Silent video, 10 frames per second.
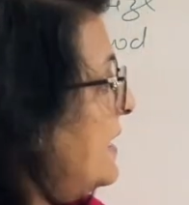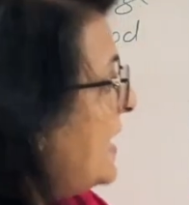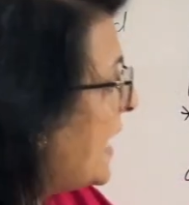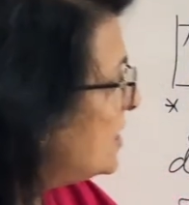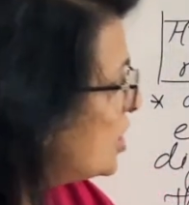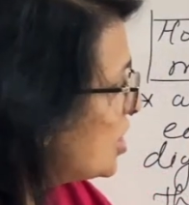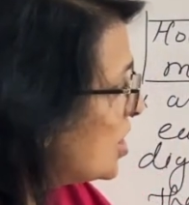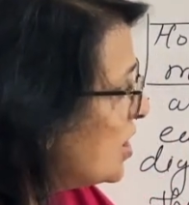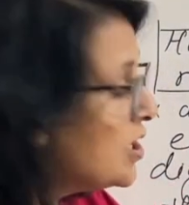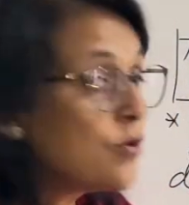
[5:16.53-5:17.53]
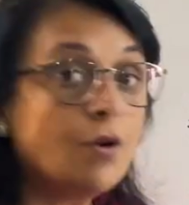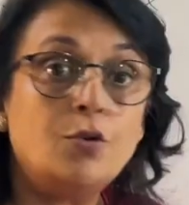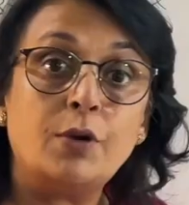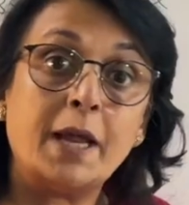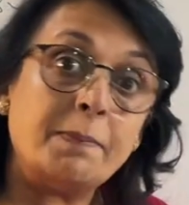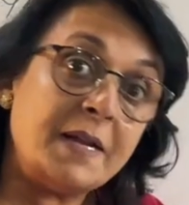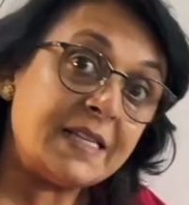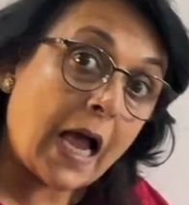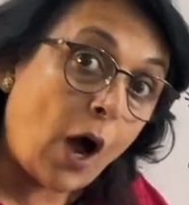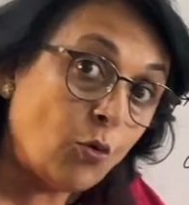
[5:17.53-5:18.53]
Digestion is going to take place
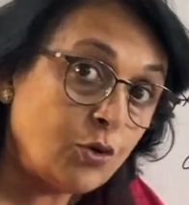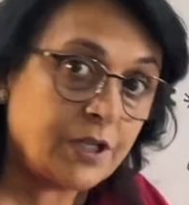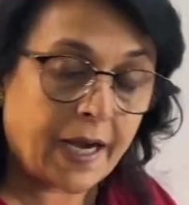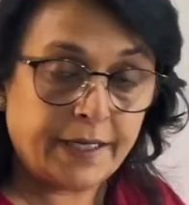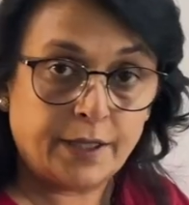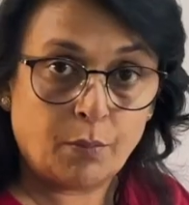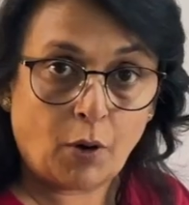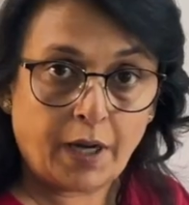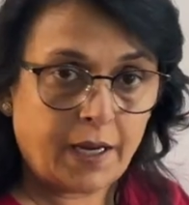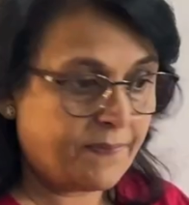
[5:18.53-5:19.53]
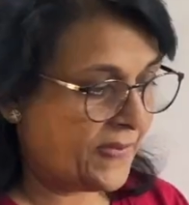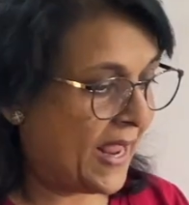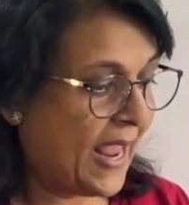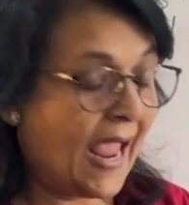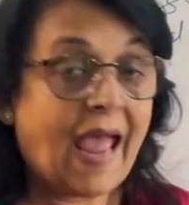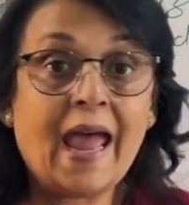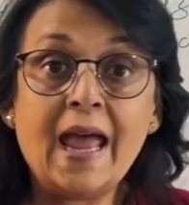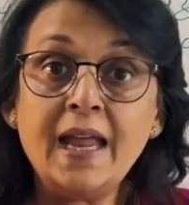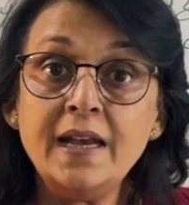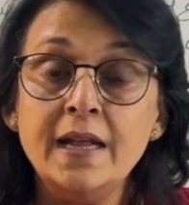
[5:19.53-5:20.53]
outside the body
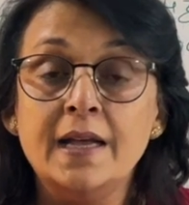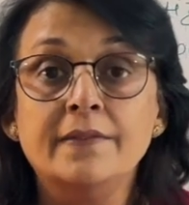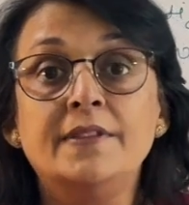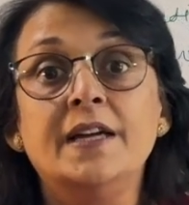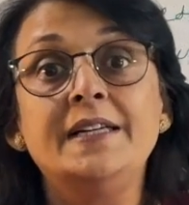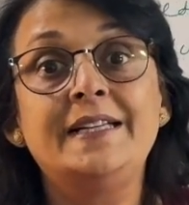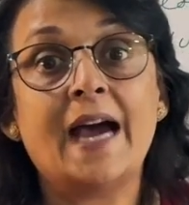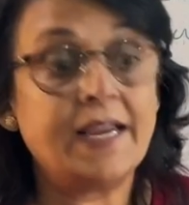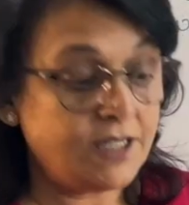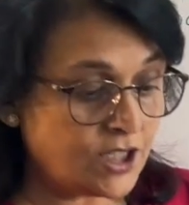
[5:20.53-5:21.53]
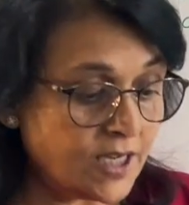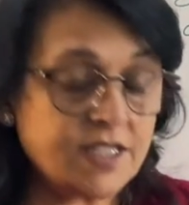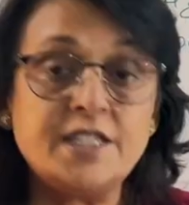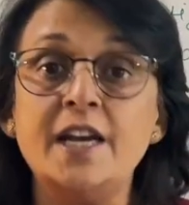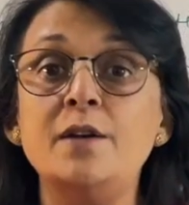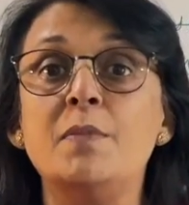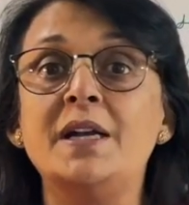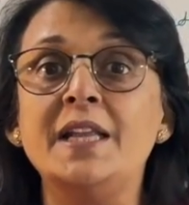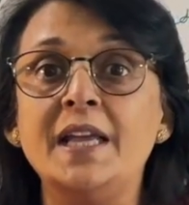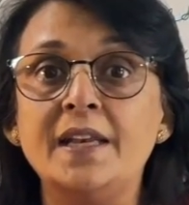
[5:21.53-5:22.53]
and the digested
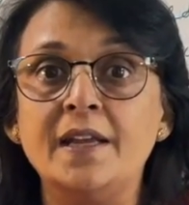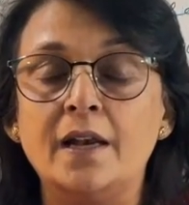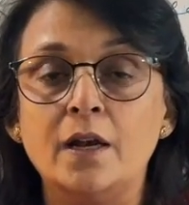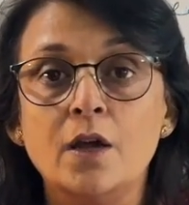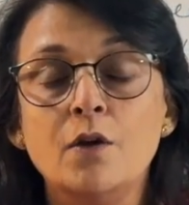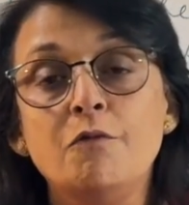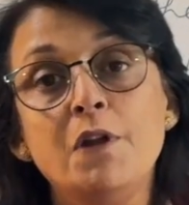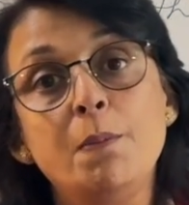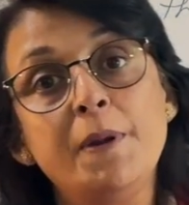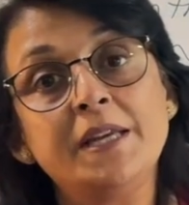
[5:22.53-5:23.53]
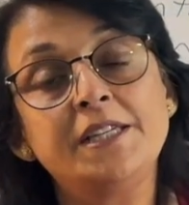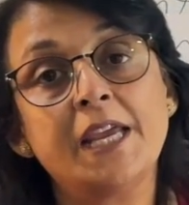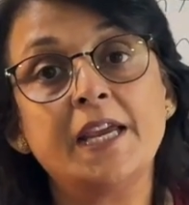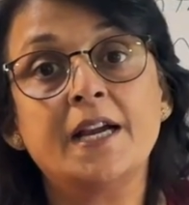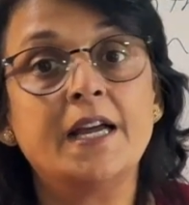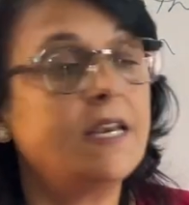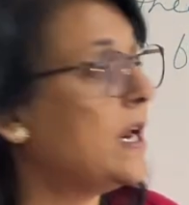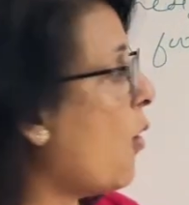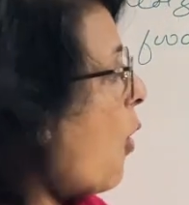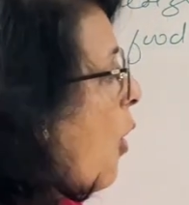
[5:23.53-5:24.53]
material will be taken
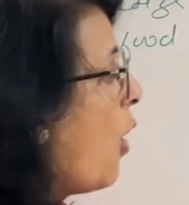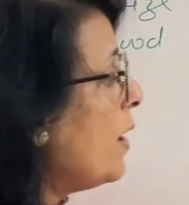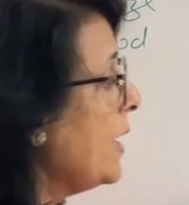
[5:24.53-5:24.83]
or